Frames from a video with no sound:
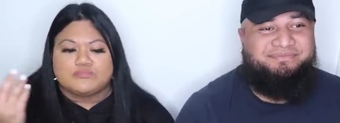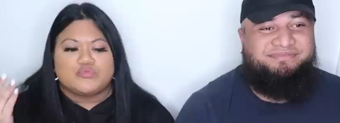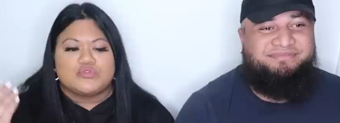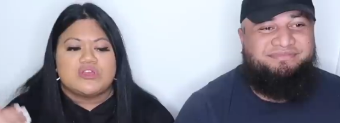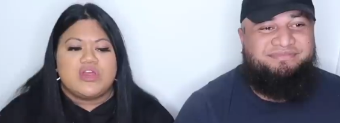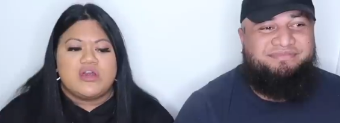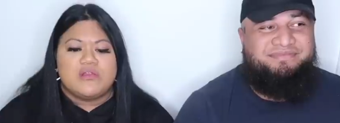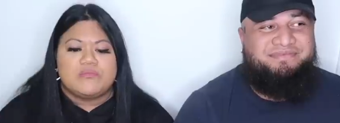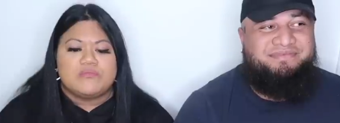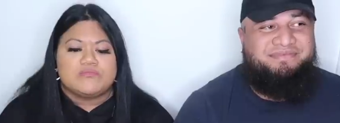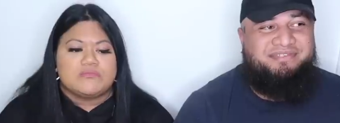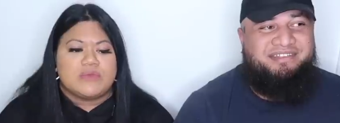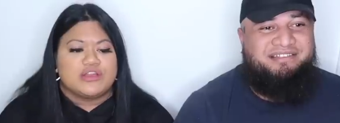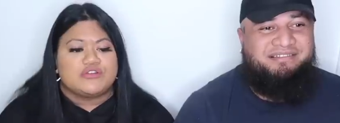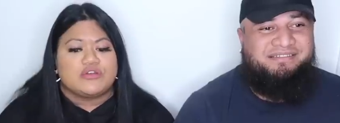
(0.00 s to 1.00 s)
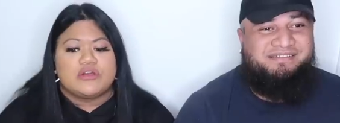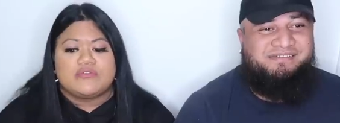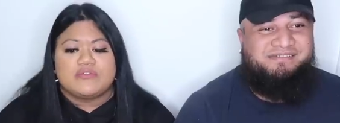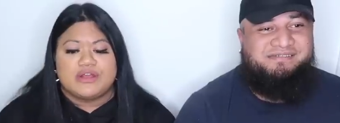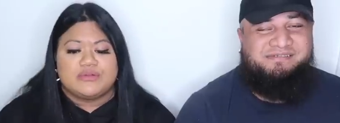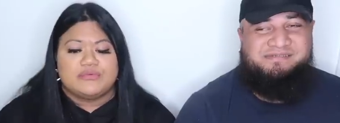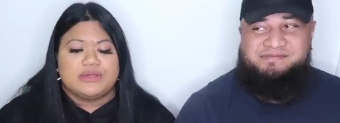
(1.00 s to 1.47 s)
Speaker 1: No, my
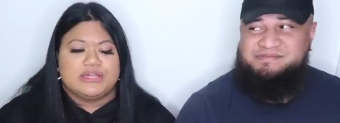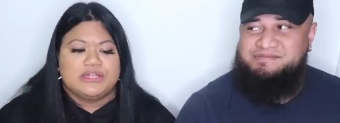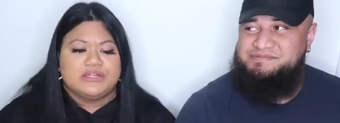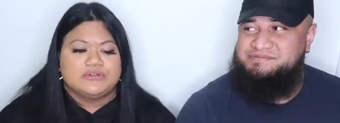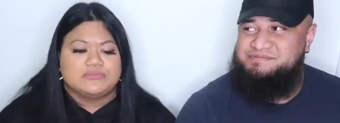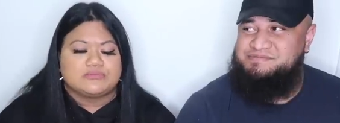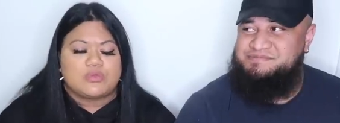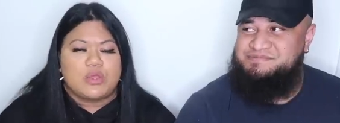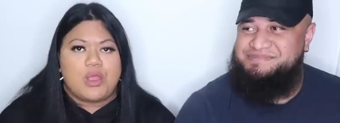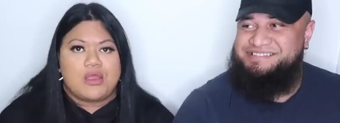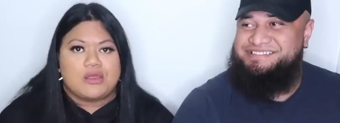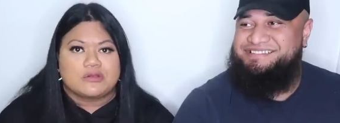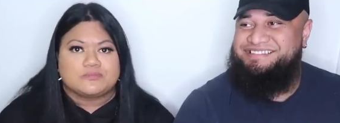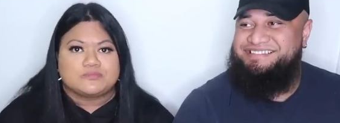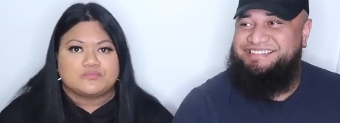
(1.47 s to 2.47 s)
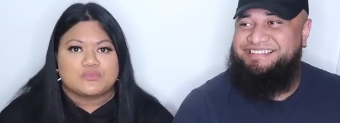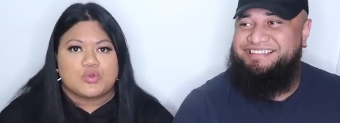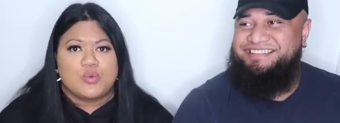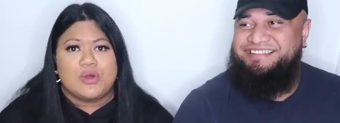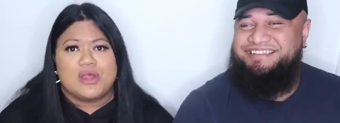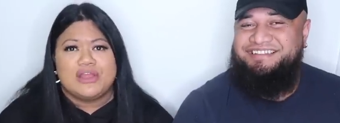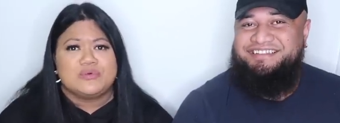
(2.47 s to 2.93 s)
dog ran away.
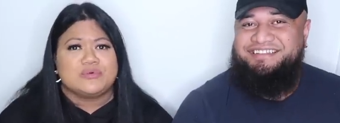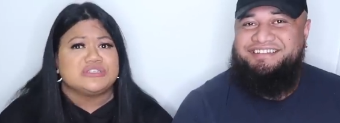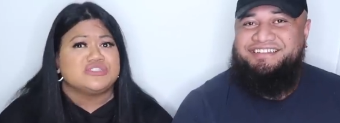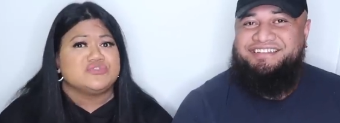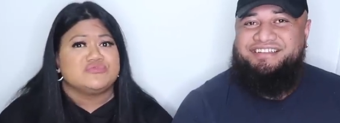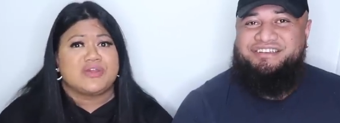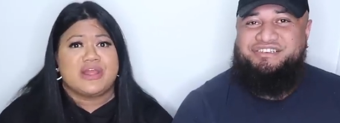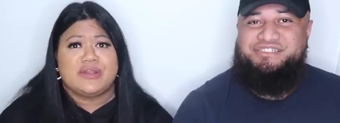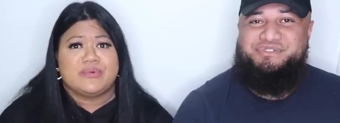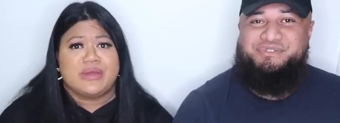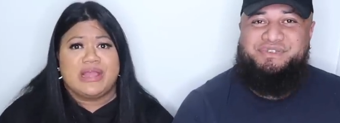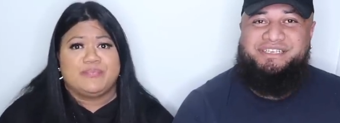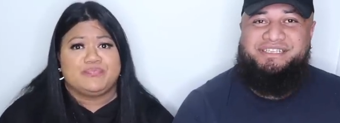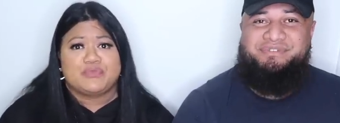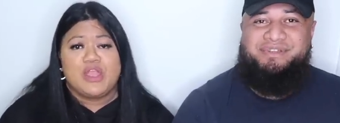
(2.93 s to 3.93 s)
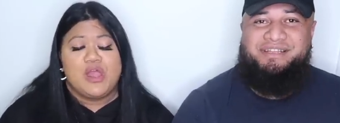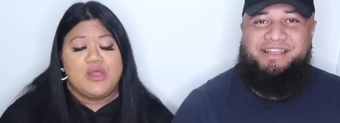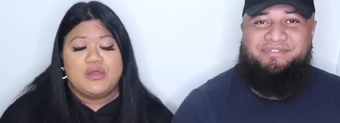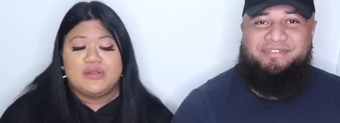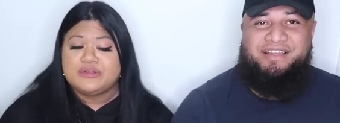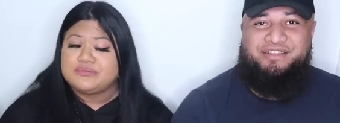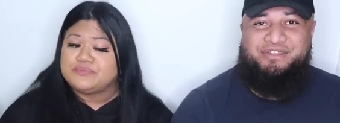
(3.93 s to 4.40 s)
Well, he wasn't ran it was away. Weird.
Speaker 2: We
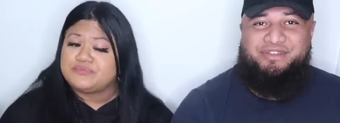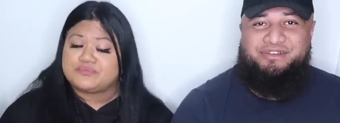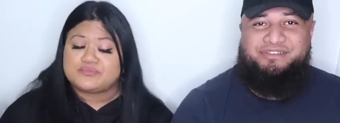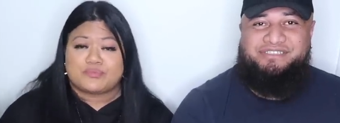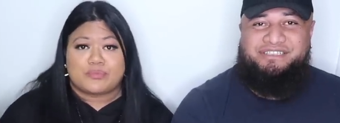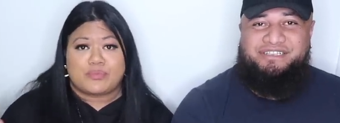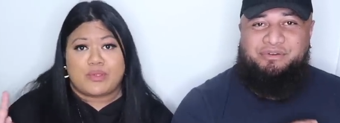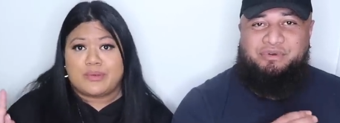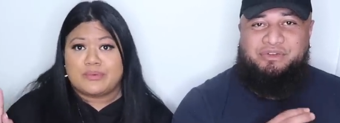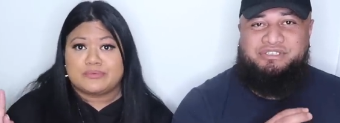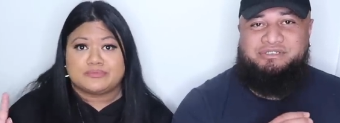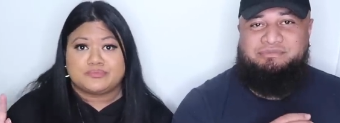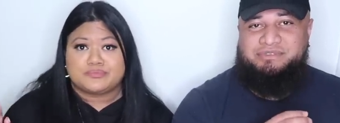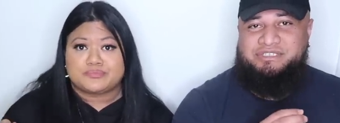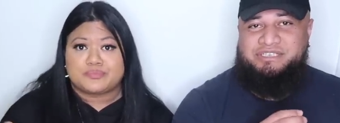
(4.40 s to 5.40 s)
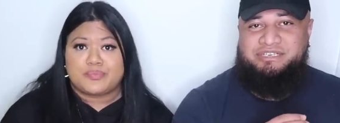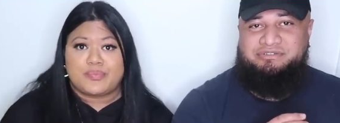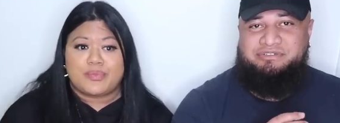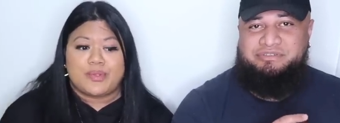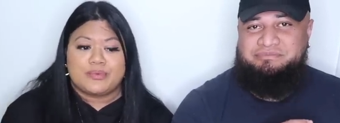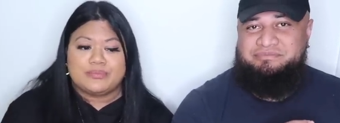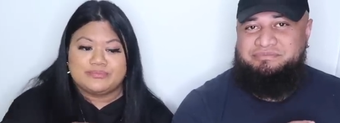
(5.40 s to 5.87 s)
left our dogs in the washing
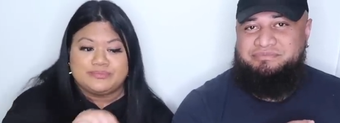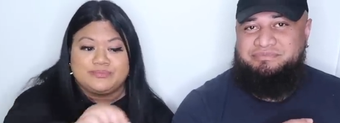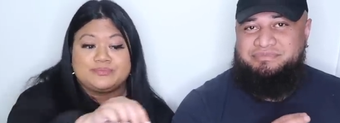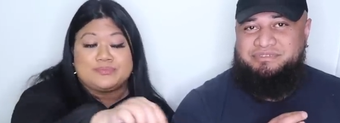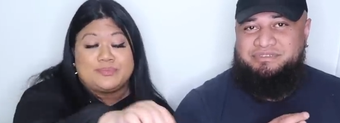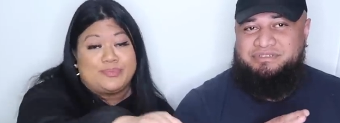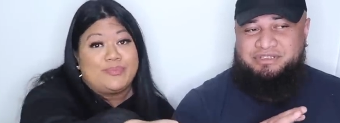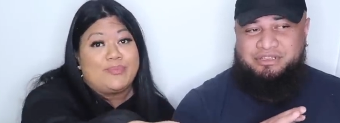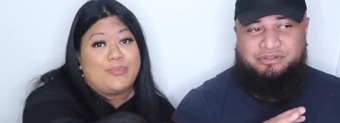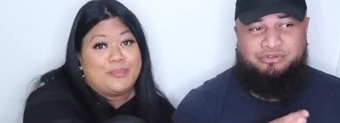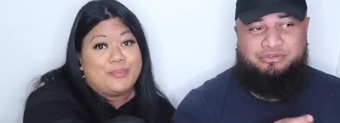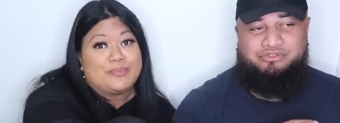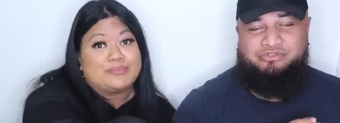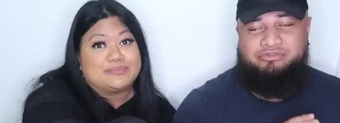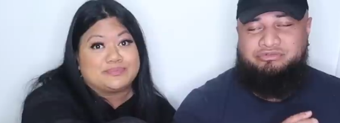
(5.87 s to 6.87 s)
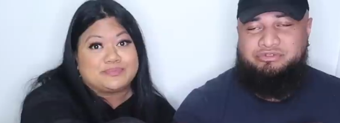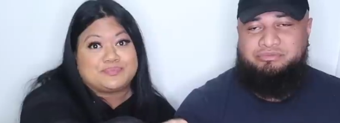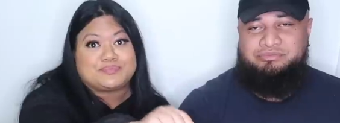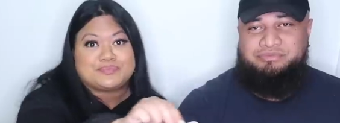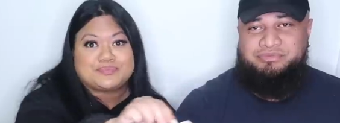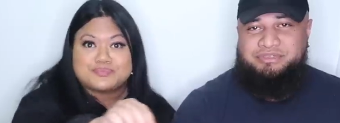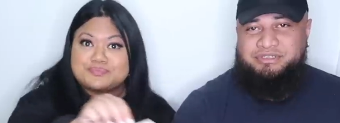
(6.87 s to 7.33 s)
machine room, mm -hmm. the laundry
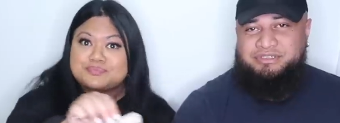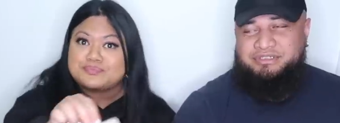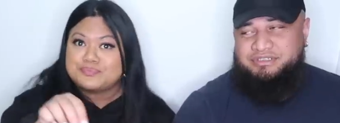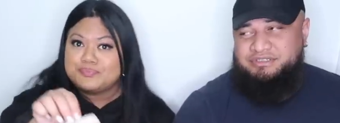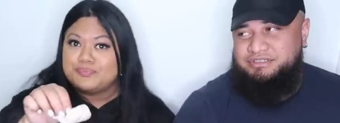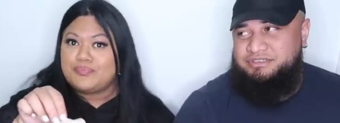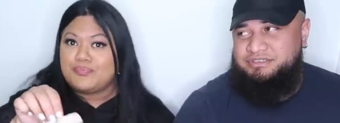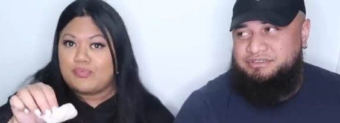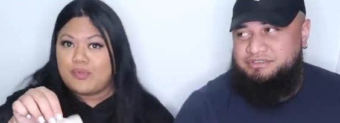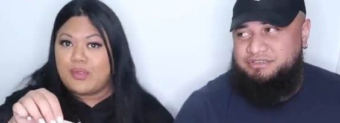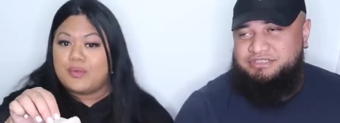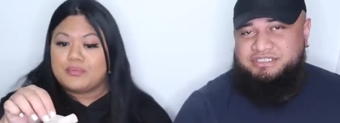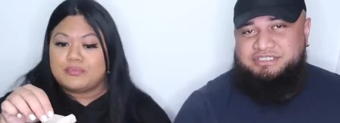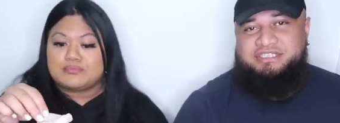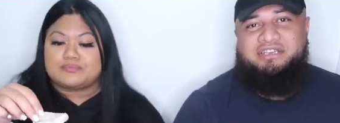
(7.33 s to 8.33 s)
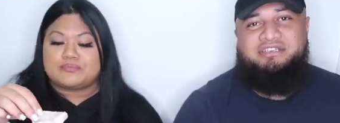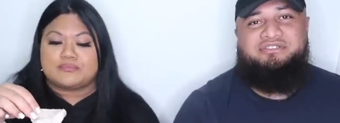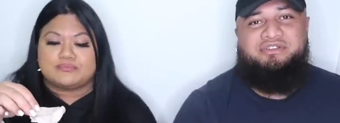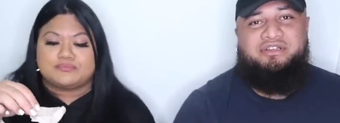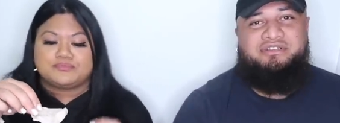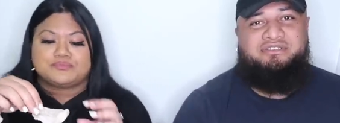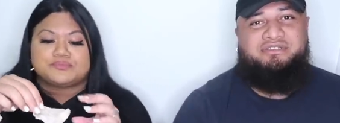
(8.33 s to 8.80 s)
room, because it's
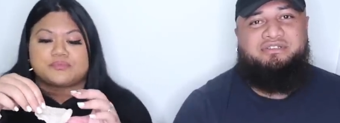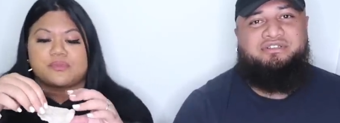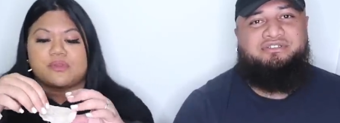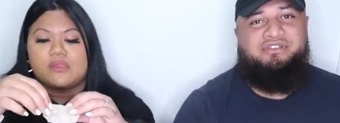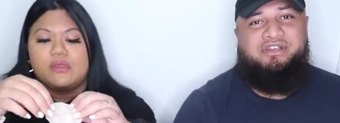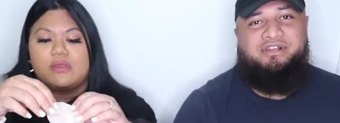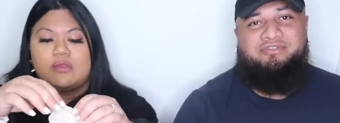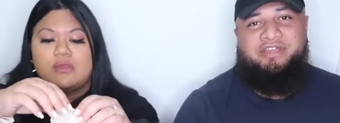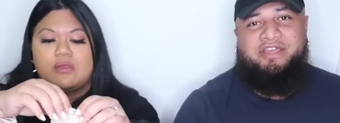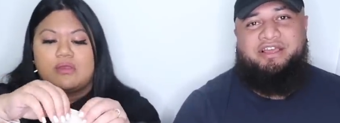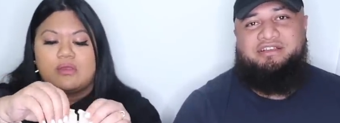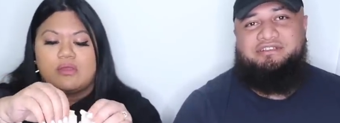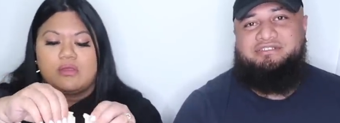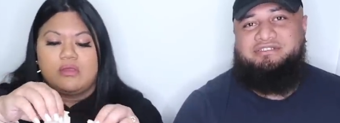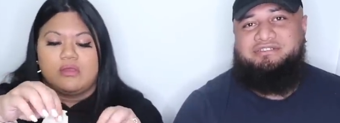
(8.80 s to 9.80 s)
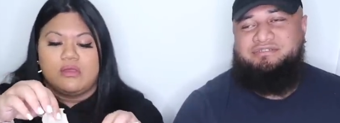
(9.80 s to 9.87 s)
outside, it's on the side of the house.